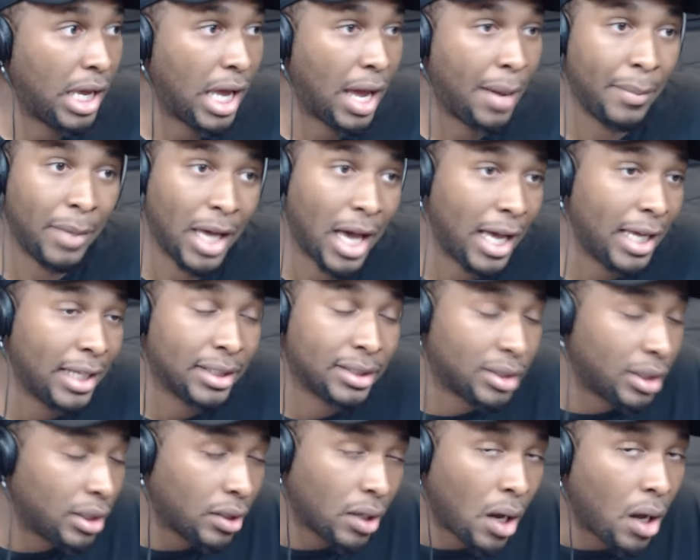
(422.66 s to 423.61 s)
I mean, I
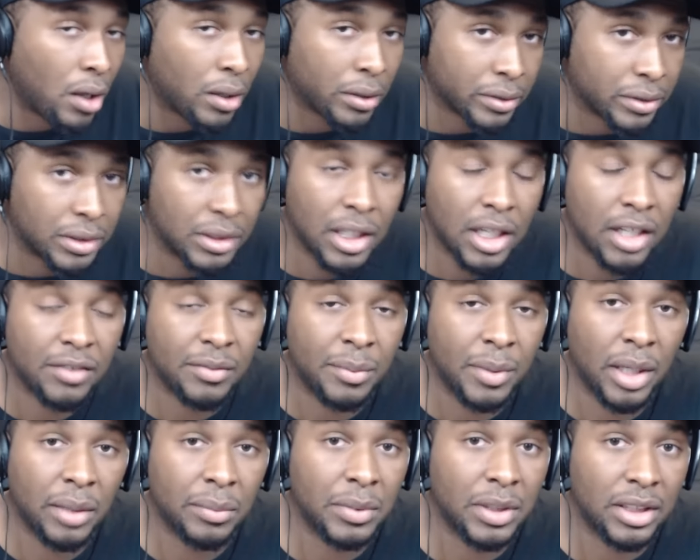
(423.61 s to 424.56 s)
ain't seen all her
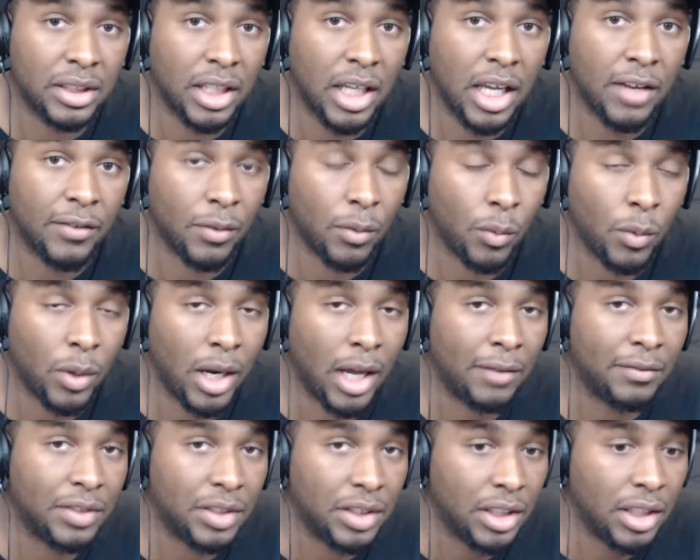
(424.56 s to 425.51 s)
stuff, but I'm just saying from
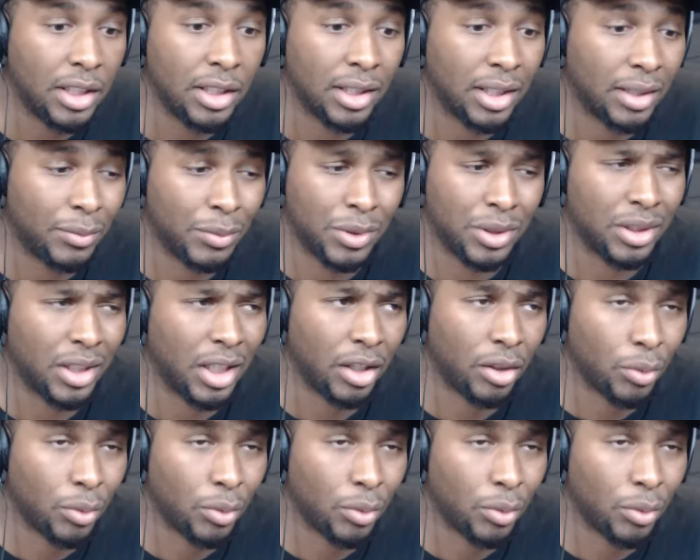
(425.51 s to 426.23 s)
what I've seen, like it's